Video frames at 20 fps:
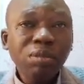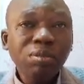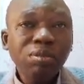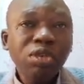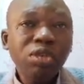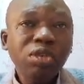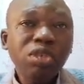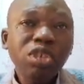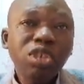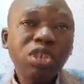
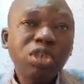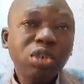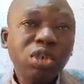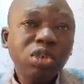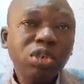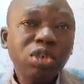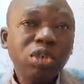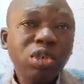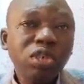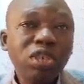Building
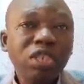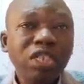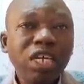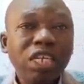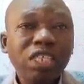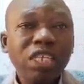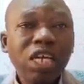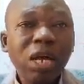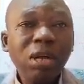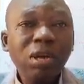structures
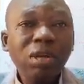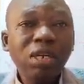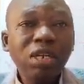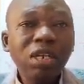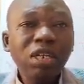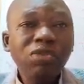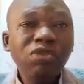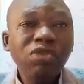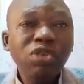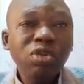that
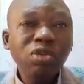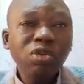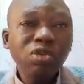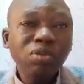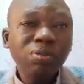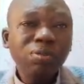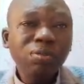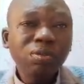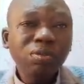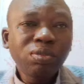outlive
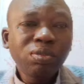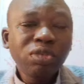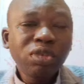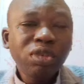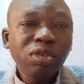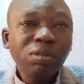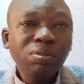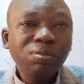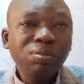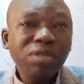you,
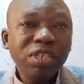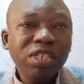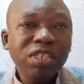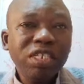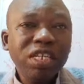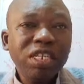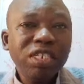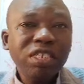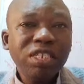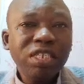
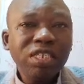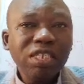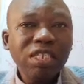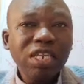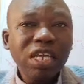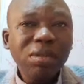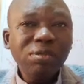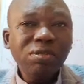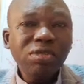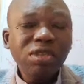business
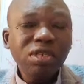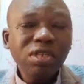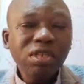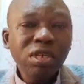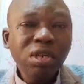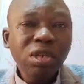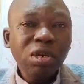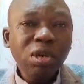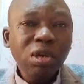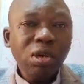systems,
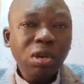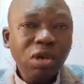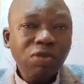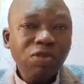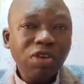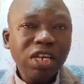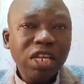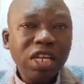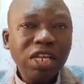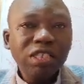
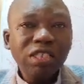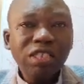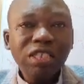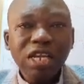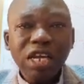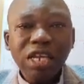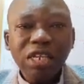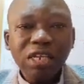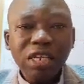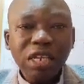governance,
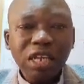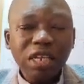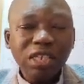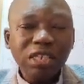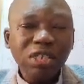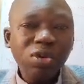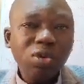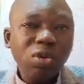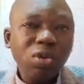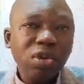and
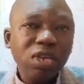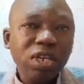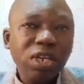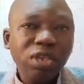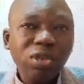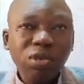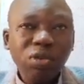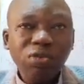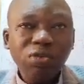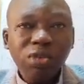so on
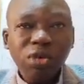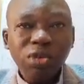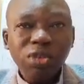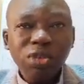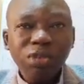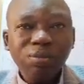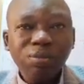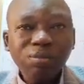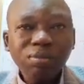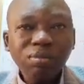and so
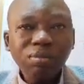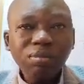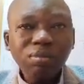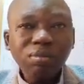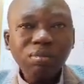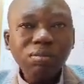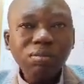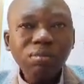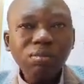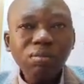forth.
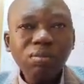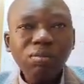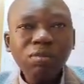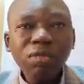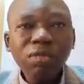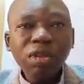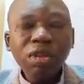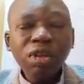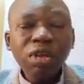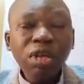
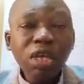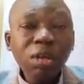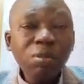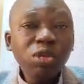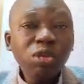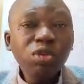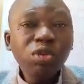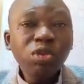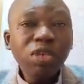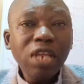In
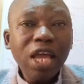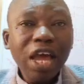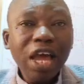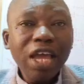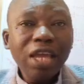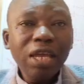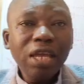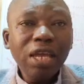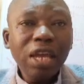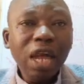module
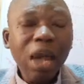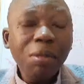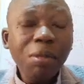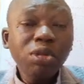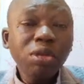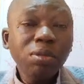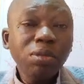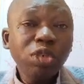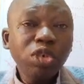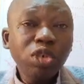9, I'm
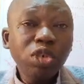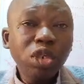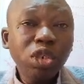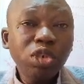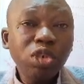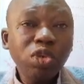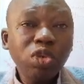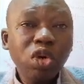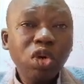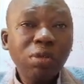going to be
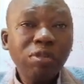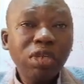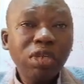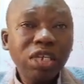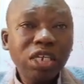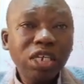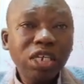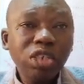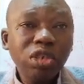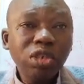showing you
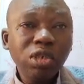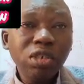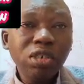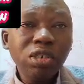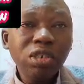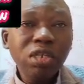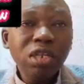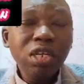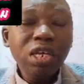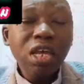
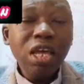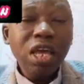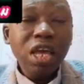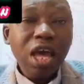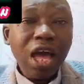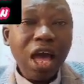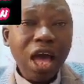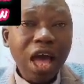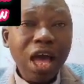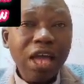communication
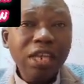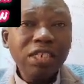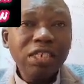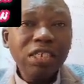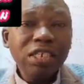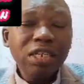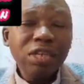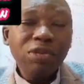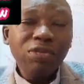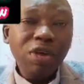and
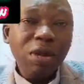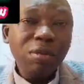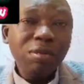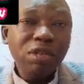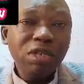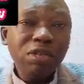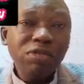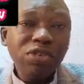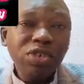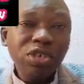the
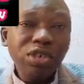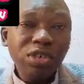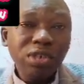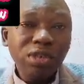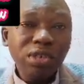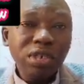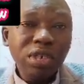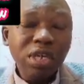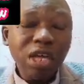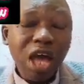family
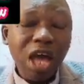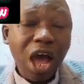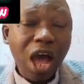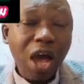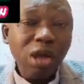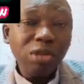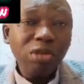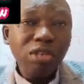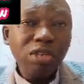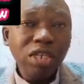vision.
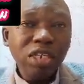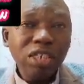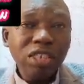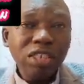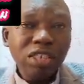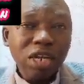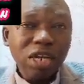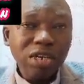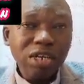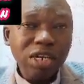How do they
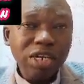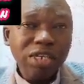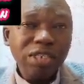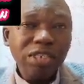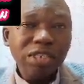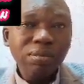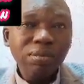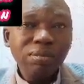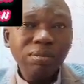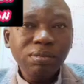
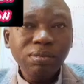interrelate?